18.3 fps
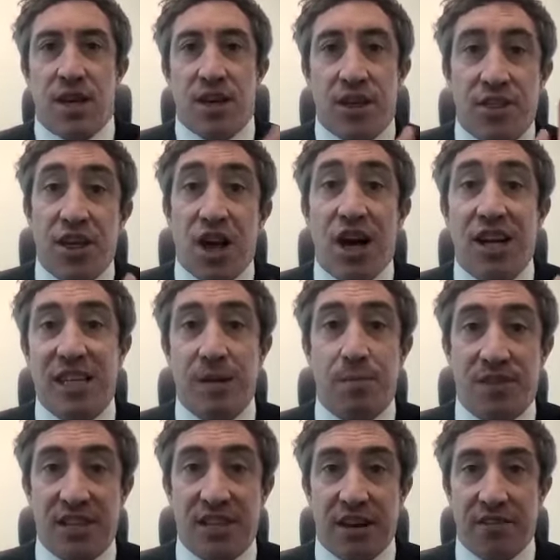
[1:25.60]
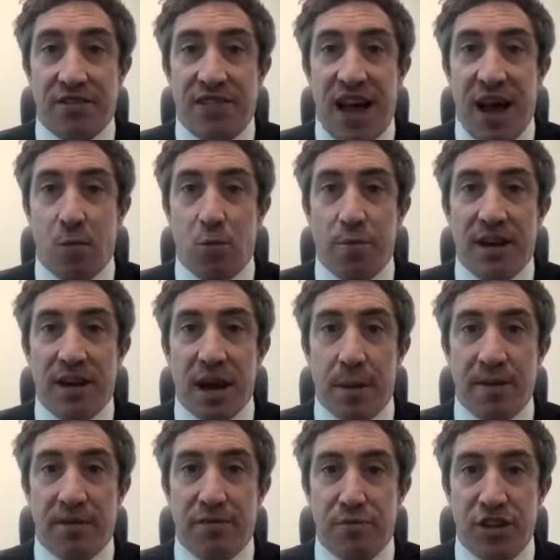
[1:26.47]
30% of that will be
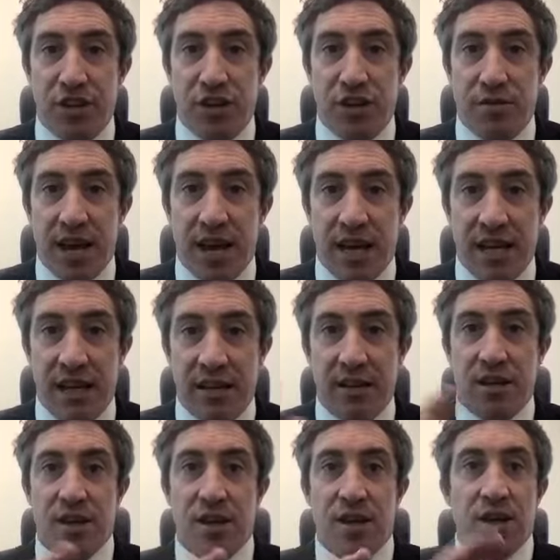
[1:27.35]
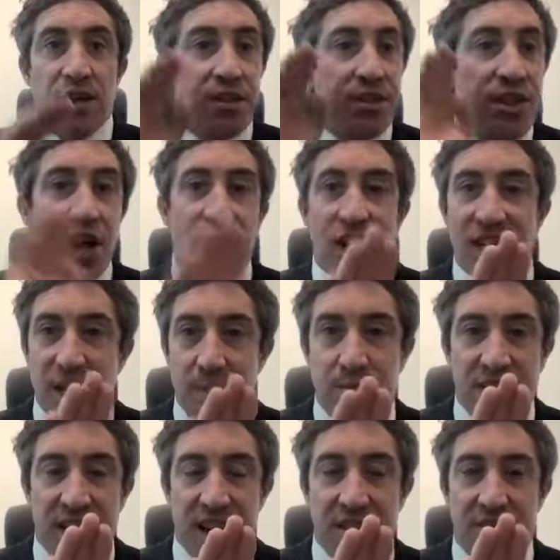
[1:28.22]
coming from the UK.
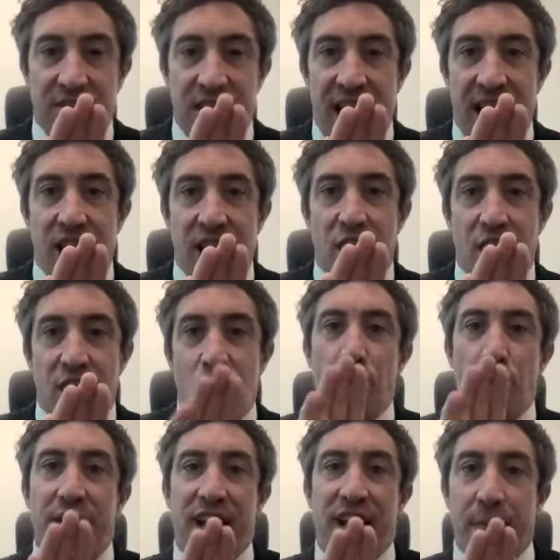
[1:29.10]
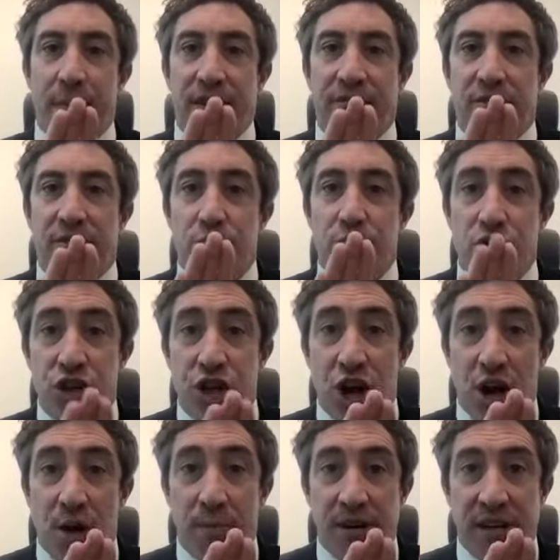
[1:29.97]
30% of that will be coming from
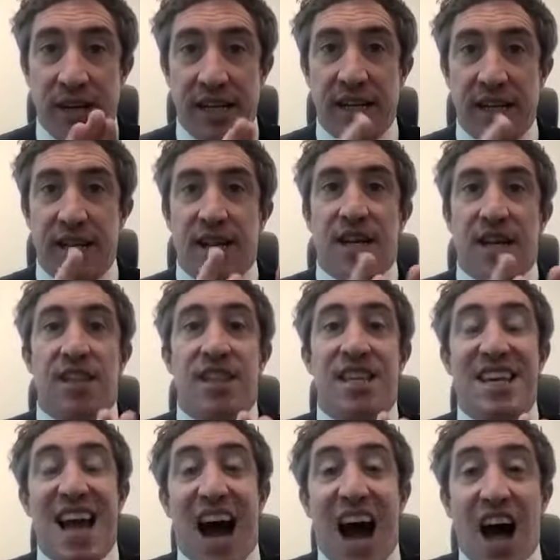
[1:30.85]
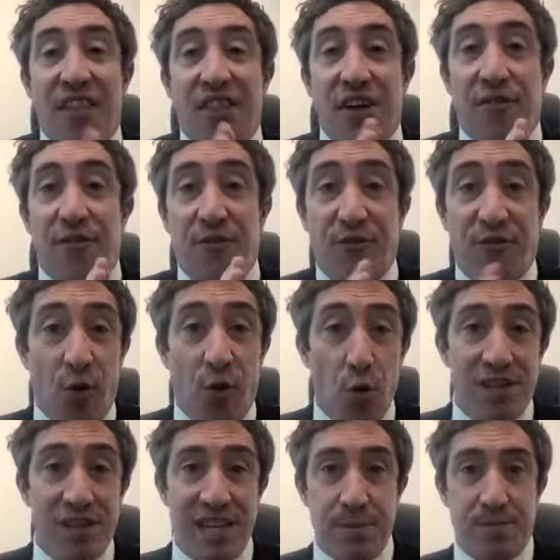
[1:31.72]
Germany. The other
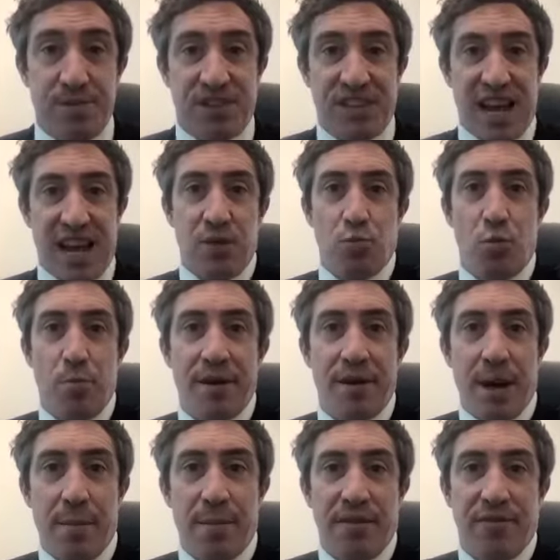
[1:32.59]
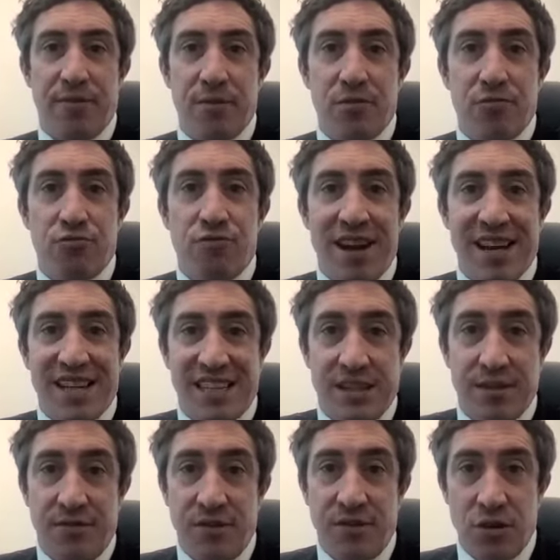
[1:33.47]
40% will be coming from the rest
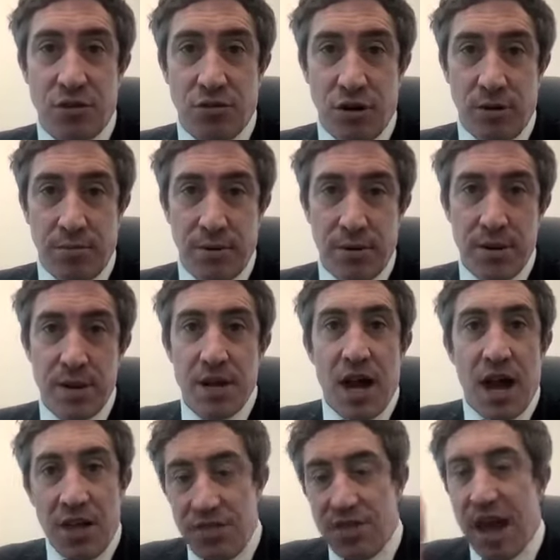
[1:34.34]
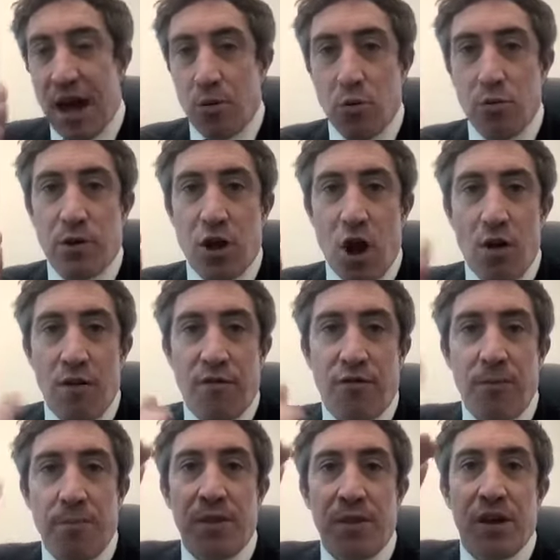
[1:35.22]
of Europe. And that will go
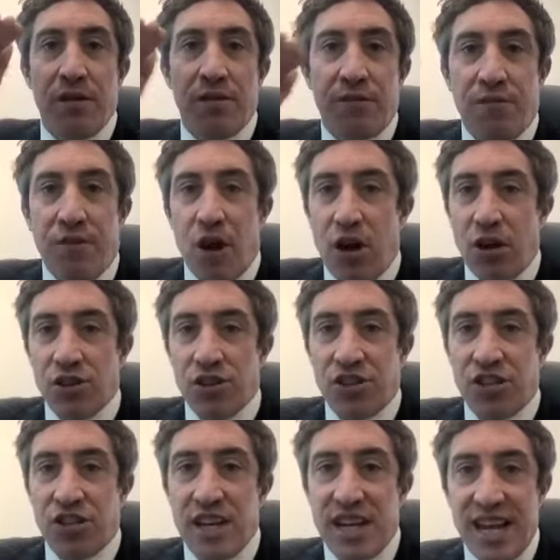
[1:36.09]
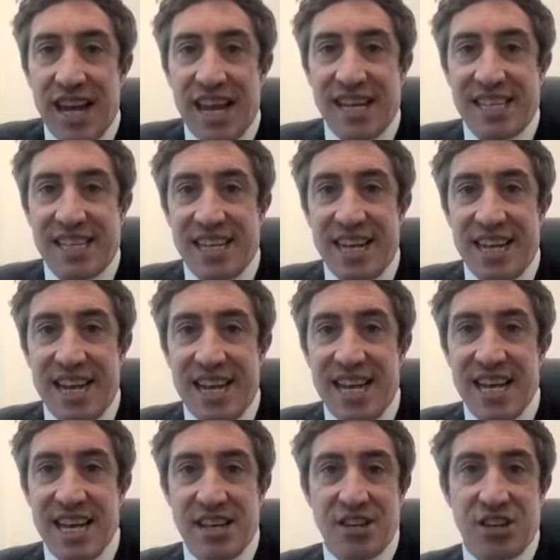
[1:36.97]
from France,
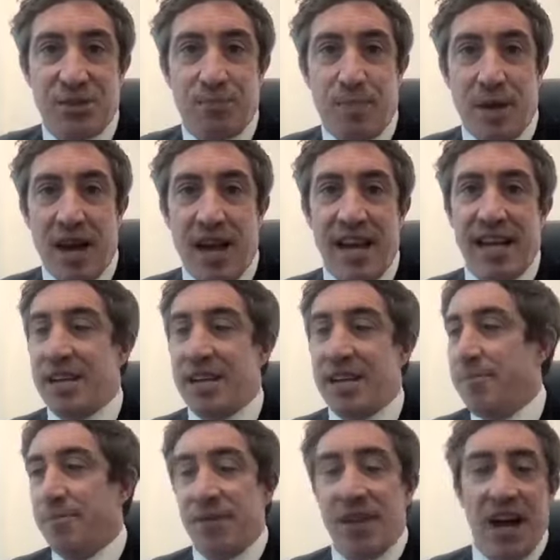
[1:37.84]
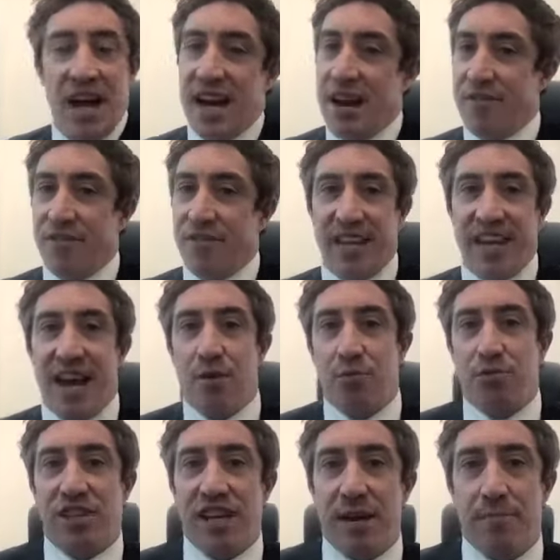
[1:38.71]
Italy, Spain, and everything
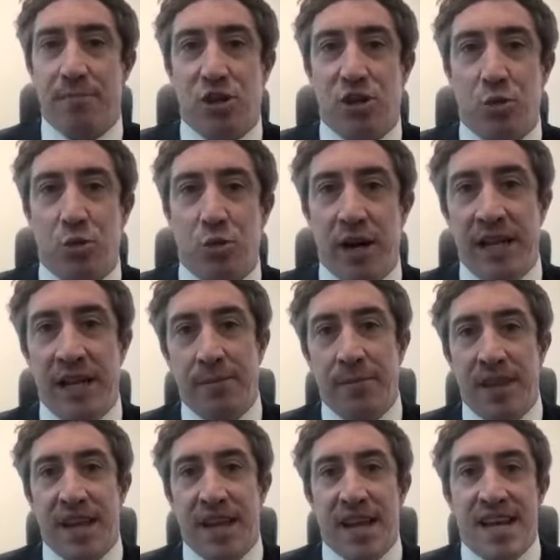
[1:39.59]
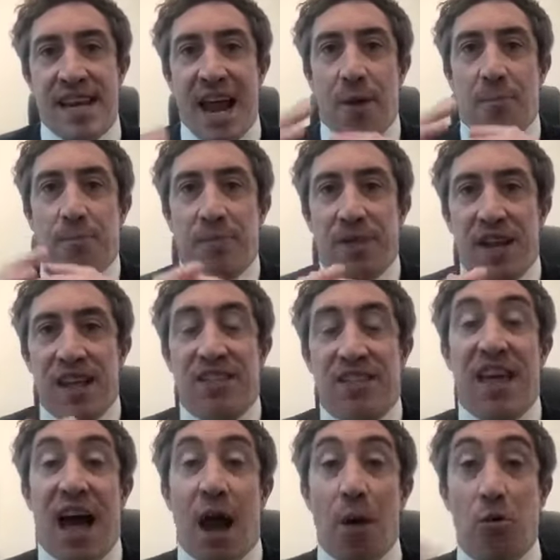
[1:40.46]
else in between. Now,
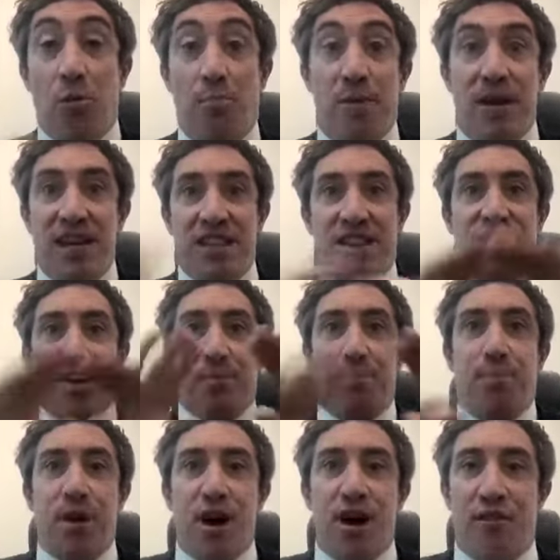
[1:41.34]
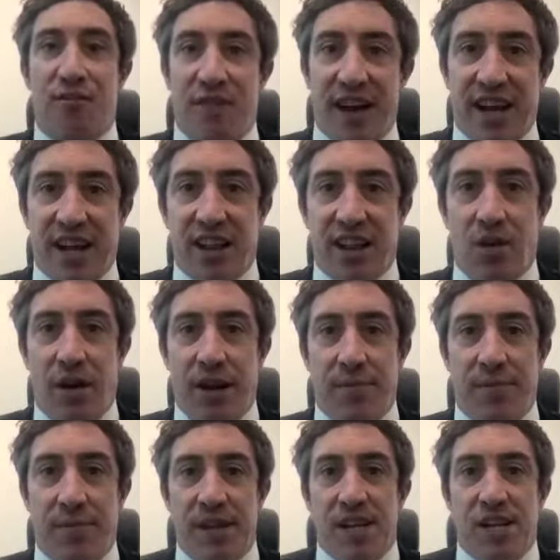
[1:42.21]
that would be the perfect client.
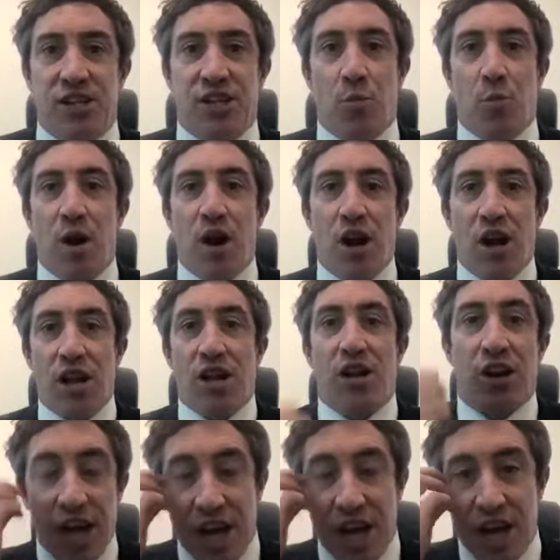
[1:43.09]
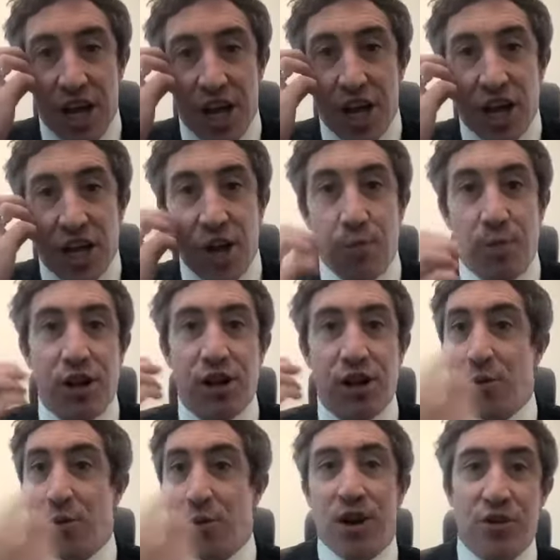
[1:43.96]
So when I look at, we
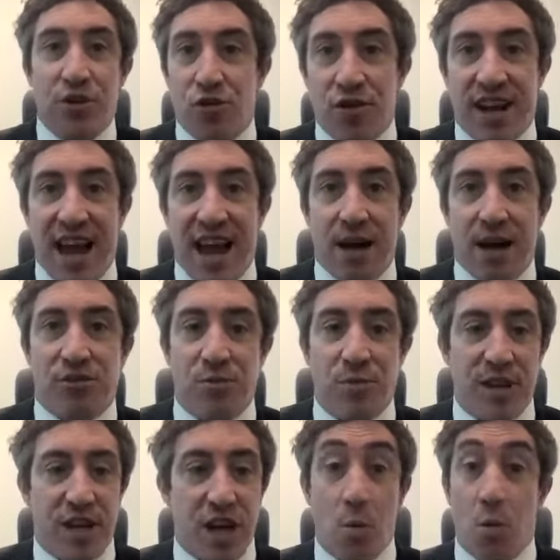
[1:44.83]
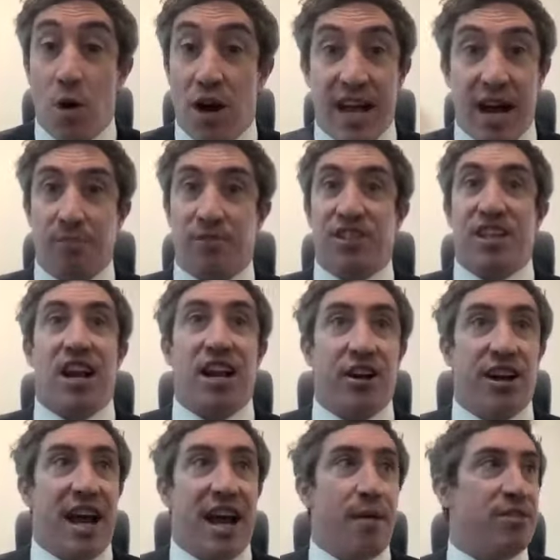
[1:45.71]
look at one of your accounts and we go, okay, I'm selling
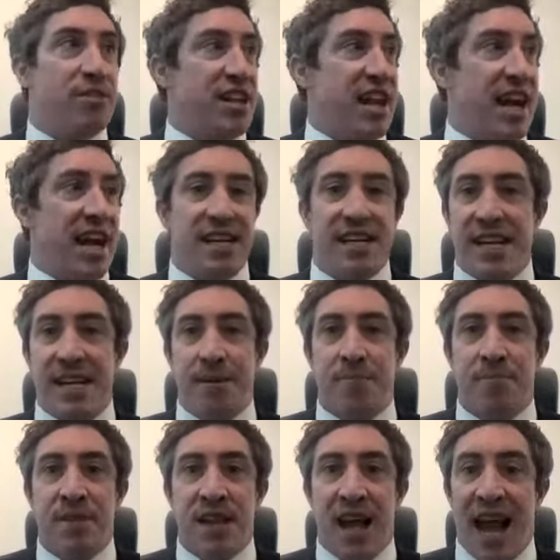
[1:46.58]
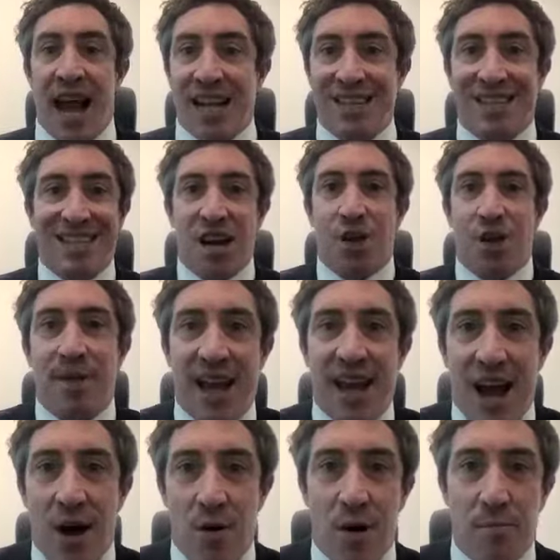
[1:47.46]
on Amazon, Andy, and tell me
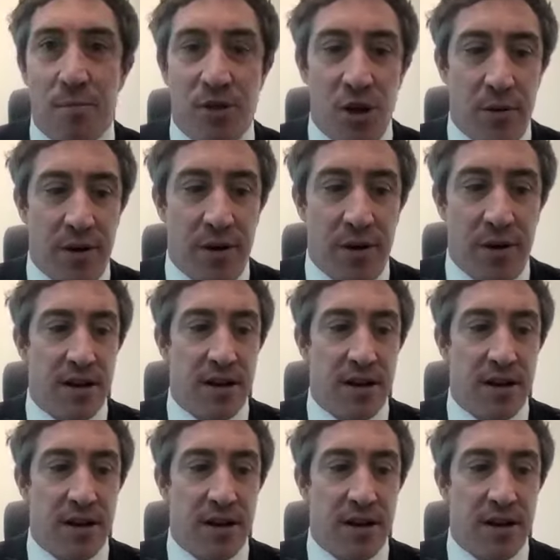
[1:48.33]
how I'm doing.